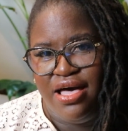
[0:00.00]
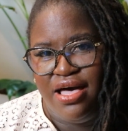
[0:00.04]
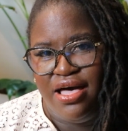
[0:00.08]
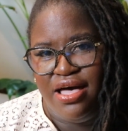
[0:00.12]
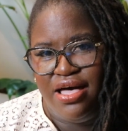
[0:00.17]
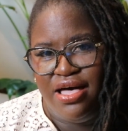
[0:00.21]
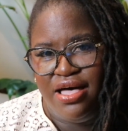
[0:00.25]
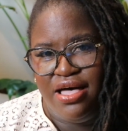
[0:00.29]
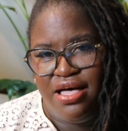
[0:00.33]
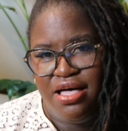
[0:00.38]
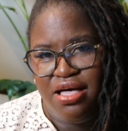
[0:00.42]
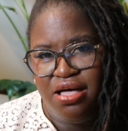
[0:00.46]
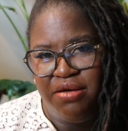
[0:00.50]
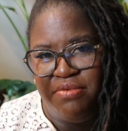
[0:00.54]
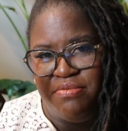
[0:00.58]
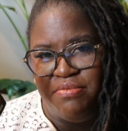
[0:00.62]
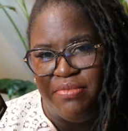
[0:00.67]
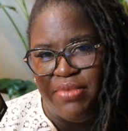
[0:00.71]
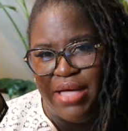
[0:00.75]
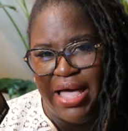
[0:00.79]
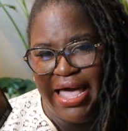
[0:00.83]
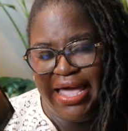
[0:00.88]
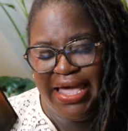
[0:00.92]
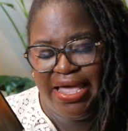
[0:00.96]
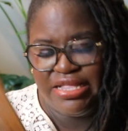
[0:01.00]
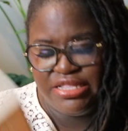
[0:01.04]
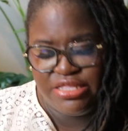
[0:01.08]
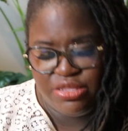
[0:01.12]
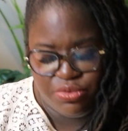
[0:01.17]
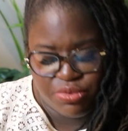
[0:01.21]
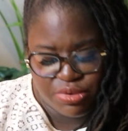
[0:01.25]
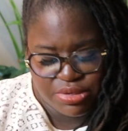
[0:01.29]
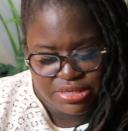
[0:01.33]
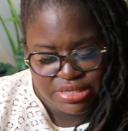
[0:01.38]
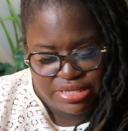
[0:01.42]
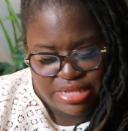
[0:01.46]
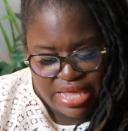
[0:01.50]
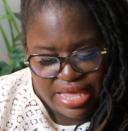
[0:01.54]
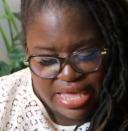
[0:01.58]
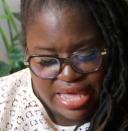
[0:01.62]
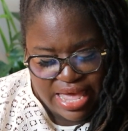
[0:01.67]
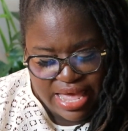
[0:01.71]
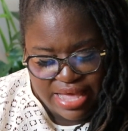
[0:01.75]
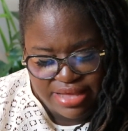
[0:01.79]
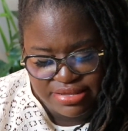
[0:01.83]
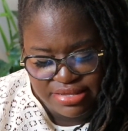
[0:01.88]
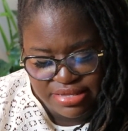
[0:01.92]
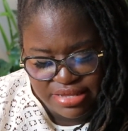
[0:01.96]
um i guess you would say
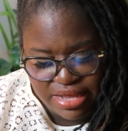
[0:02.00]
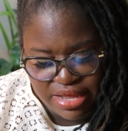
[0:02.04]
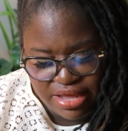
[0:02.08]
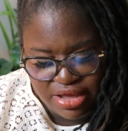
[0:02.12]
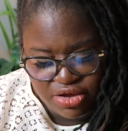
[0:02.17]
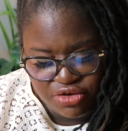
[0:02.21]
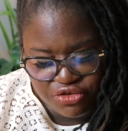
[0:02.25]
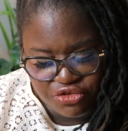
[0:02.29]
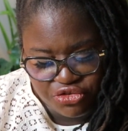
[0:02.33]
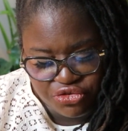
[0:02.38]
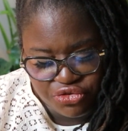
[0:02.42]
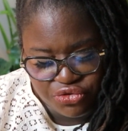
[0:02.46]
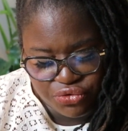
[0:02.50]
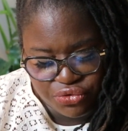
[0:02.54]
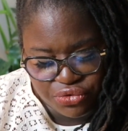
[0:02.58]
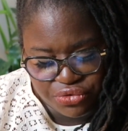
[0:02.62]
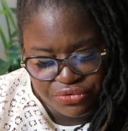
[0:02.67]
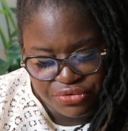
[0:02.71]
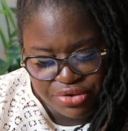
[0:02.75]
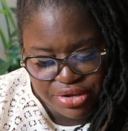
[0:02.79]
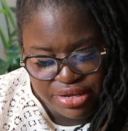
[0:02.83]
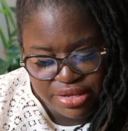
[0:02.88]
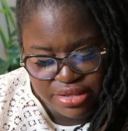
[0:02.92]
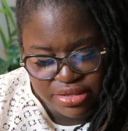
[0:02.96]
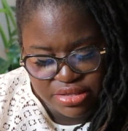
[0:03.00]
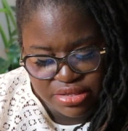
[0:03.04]
essay or story